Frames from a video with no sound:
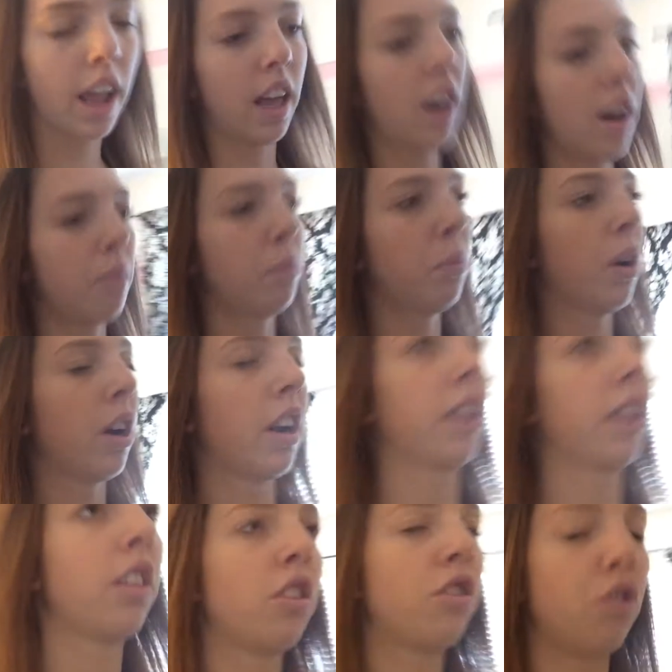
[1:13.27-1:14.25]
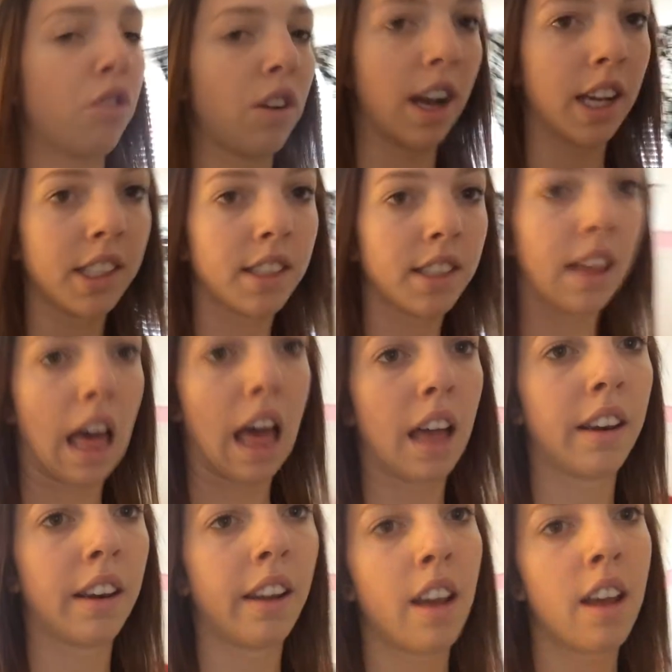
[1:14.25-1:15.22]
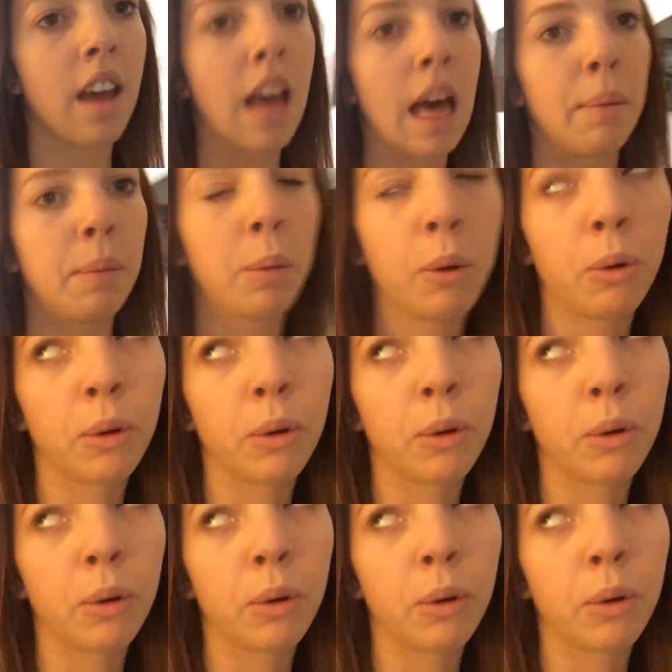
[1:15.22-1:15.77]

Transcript: and I'm wearing the dress that I'm gonna be